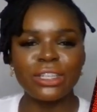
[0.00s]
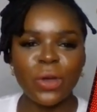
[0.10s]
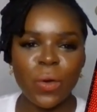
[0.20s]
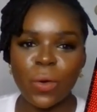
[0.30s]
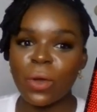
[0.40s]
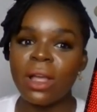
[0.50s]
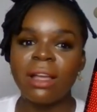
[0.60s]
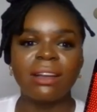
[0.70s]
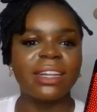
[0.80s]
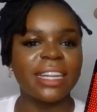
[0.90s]
So
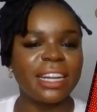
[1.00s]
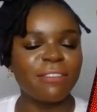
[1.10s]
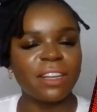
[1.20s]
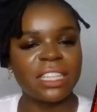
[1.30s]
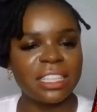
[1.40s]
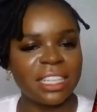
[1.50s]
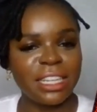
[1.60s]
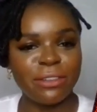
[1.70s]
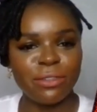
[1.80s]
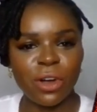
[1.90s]
clearly for
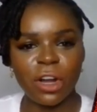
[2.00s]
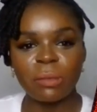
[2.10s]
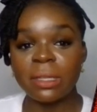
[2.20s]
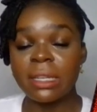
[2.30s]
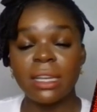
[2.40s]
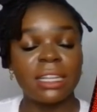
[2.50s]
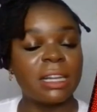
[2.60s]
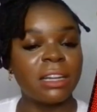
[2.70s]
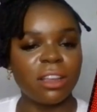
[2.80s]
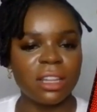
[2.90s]
Sashalee Forbes,
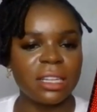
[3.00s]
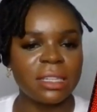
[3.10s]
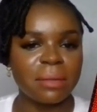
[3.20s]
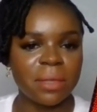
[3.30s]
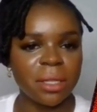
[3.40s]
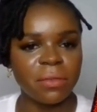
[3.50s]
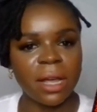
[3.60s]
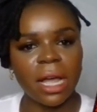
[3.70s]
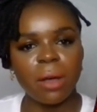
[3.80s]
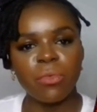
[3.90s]
another deceptive
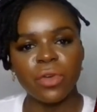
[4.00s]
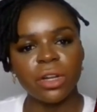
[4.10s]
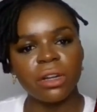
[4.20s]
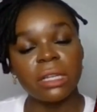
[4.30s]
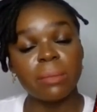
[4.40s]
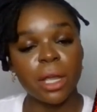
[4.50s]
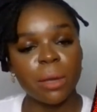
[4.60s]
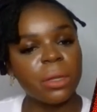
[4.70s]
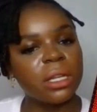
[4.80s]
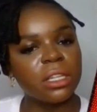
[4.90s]
runner in my
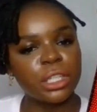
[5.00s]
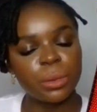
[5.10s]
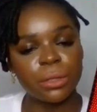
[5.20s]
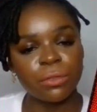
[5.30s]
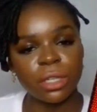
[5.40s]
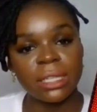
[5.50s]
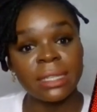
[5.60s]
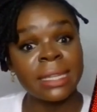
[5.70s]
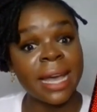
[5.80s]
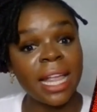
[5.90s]
opinion in terms of running
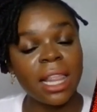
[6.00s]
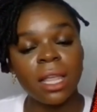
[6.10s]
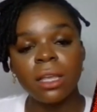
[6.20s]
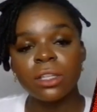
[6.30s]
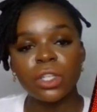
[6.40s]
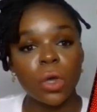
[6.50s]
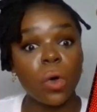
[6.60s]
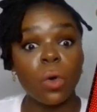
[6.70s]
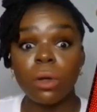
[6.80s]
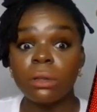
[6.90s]
style.
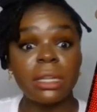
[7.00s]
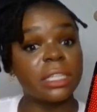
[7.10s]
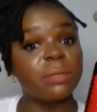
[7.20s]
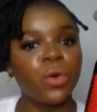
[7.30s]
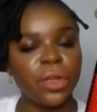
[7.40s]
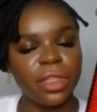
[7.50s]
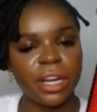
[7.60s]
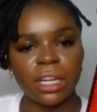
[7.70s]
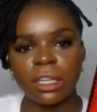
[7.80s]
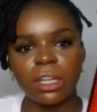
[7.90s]
So there's more
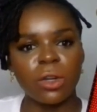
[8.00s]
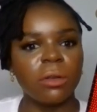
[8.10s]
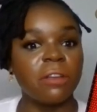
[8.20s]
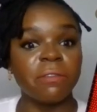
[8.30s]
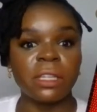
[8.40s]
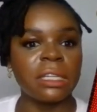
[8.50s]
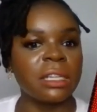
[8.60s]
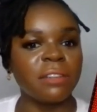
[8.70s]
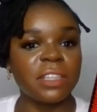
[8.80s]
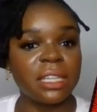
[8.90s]
there. If
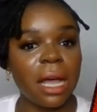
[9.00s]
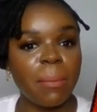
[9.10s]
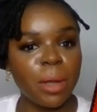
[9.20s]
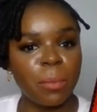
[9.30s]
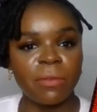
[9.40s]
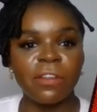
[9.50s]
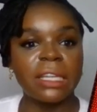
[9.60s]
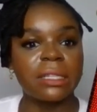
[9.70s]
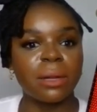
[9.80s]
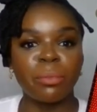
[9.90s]
you start make up your
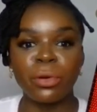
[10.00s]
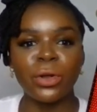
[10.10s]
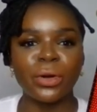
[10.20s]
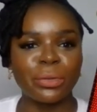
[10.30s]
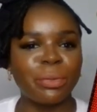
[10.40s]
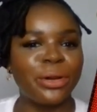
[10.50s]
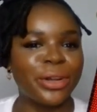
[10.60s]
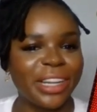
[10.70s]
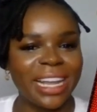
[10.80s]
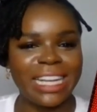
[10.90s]
face and pull out
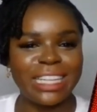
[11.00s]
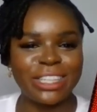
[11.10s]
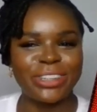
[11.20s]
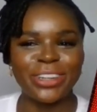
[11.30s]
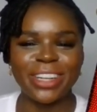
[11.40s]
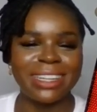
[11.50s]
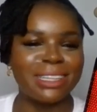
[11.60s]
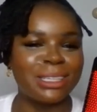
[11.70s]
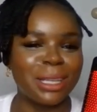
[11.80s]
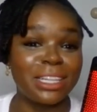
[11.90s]
the extra running,
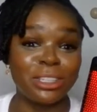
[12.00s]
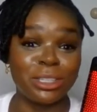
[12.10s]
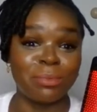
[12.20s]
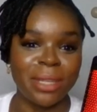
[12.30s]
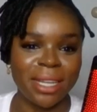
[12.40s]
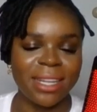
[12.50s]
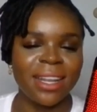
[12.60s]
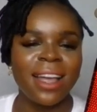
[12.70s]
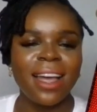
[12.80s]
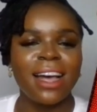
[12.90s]
this extra
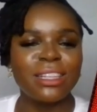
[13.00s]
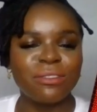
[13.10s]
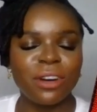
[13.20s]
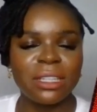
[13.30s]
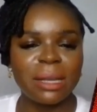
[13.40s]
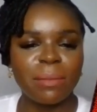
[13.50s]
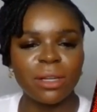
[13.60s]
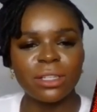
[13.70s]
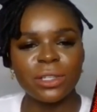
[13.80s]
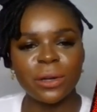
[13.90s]
speed, as far as I'm
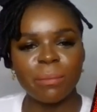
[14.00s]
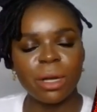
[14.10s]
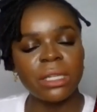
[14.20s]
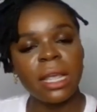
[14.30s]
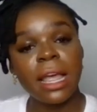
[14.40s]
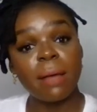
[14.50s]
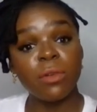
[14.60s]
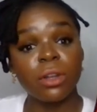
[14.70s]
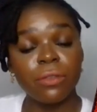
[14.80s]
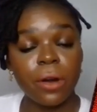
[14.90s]
concerned. But I'm
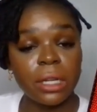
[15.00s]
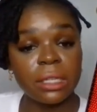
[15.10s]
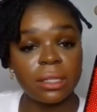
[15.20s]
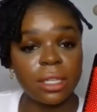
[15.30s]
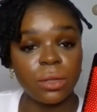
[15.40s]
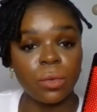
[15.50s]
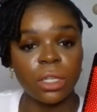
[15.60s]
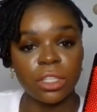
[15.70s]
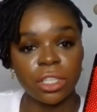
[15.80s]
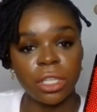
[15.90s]
looking forward to seeing
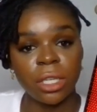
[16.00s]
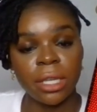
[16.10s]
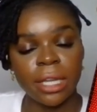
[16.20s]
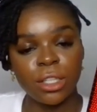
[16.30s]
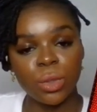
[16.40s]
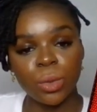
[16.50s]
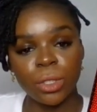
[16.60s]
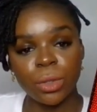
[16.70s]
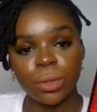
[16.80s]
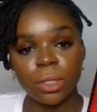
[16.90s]
what she can do
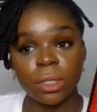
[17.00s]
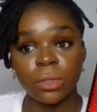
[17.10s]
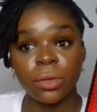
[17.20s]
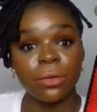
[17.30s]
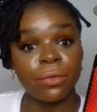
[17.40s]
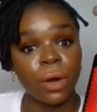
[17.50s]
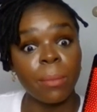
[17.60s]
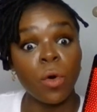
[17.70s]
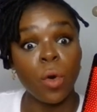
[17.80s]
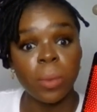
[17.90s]
in 2024.
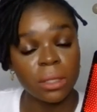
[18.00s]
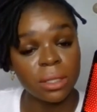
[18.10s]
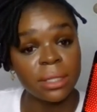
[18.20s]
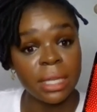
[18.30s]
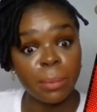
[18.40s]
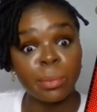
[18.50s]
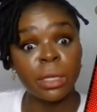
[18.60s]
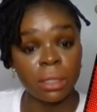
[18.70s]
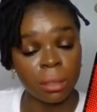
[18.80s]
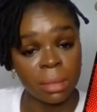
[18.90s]
I'm hoping to see a
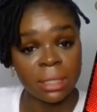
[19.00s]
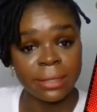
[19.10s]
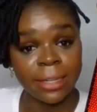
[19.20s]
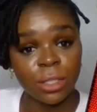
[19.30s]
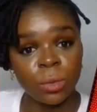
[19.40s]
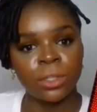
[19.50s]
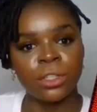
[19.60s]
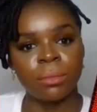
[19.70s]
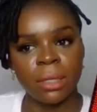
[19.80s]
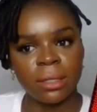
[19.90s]
personal best in that
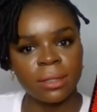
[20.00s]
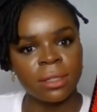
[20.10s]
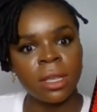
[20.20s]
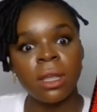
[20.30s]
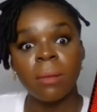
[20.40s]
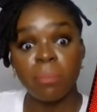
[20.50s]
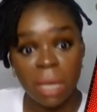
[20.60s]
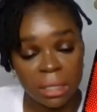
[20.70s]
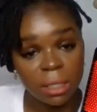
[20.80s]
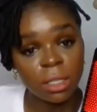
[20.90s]
200 meters.
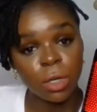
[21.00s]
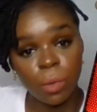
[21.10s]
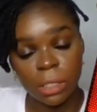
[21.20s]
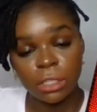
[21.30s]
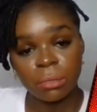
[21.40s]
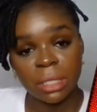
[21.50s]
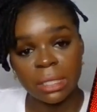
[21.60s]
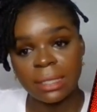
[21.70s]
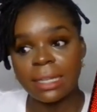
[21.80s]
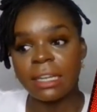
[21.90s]
Based on her 100
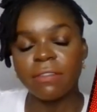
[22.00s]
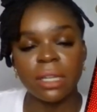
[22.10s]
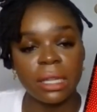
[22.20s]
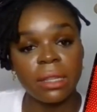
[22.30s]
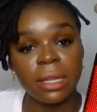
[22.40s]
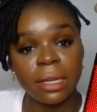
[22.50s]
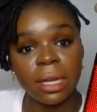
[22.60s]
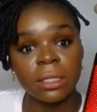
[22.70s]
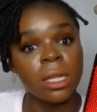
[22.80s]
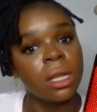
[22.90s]
meters, I definitely think
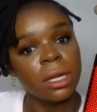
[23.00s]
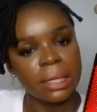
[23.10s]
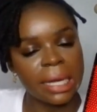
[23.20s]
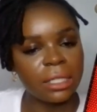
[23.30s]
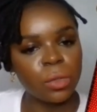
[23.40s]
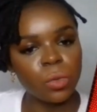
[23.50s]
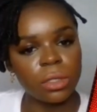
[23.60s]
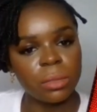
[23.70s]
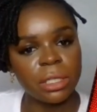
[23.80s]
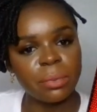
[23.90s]
that
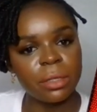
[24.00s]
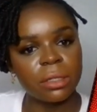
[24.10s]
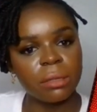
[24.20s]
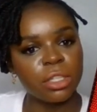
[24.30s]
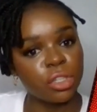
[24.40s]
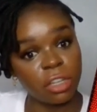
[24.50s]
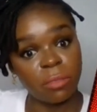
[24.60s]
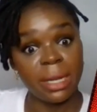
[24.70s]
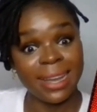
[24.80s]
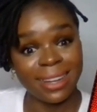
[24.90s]
200-meter personal best should
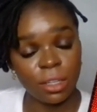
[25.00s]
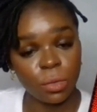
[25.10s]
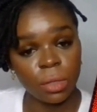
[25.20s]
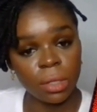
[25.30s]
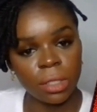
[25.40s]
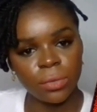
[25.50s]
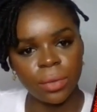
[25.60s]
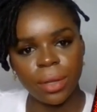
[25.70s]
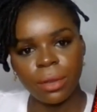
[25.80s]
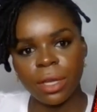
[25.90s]
have been had in
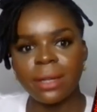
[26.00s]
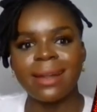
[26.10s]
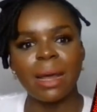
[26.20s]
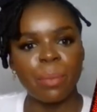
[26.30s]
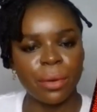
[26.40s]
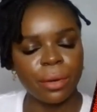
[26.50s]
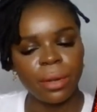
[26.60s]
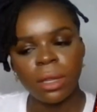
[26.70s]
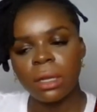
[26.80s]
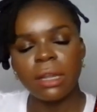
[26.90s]
2023. It didn't happen.
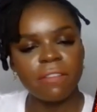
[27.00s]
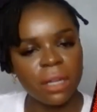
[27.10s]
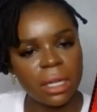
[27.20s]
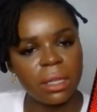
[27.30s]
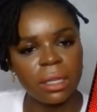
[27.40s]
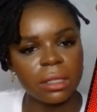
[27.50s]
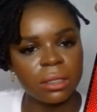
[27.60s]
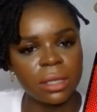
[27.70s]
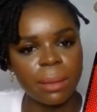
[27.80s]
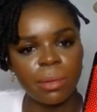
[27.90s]
Definitely think it's
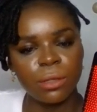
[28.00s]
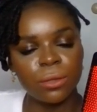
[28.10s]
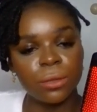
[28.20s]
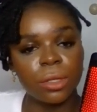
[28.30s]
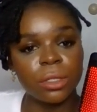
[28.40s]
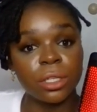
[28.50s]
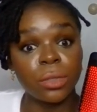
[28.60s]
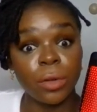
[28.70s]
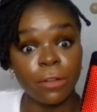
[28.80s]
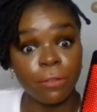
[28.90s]
going to happen in
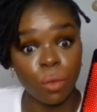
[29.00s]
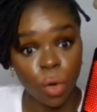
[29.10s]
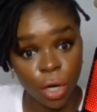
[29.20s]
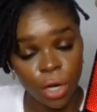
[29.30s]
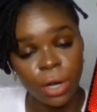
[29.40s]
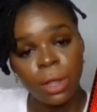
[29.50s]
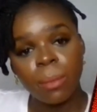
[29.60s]
2024.